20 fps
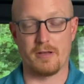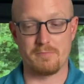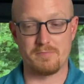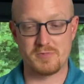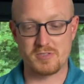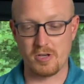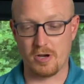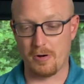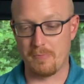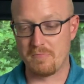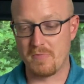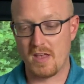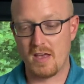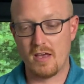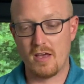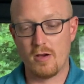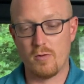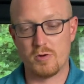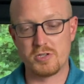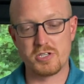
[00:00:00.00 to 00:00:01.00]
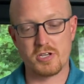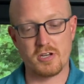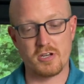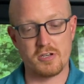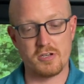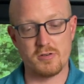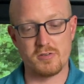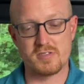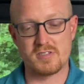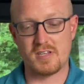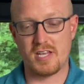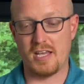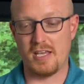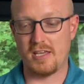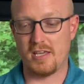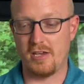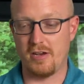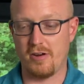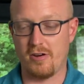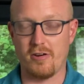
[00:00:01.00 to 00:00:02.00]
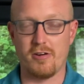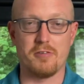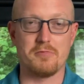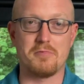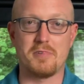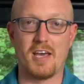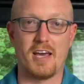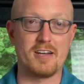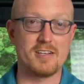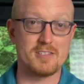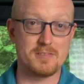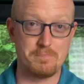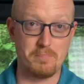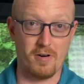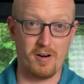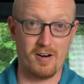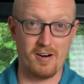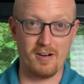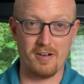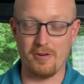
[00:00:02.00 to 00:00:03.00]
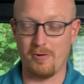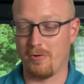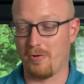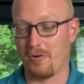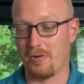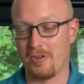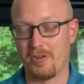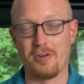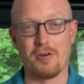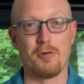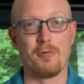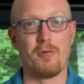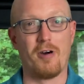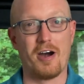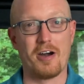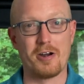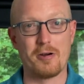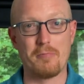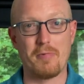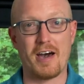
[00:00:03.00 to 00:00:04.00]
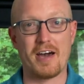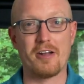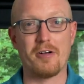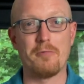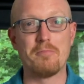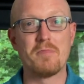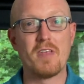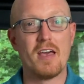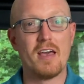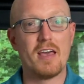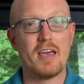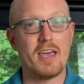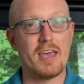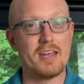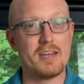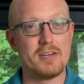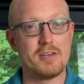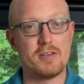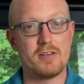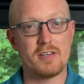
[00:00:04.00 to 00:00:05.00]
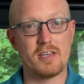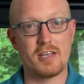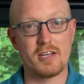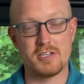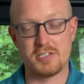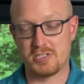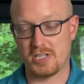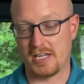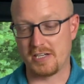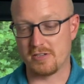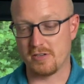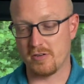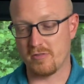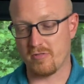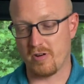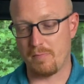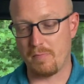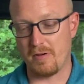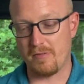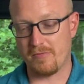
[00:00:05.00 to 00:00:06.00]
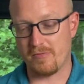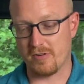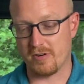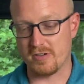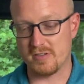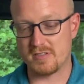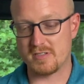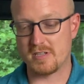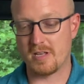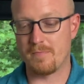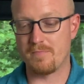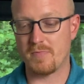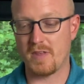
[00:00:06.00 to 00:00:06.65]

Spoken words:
So what you're going to do is take your tennis ball or your water bottle and get a gentle grip at first,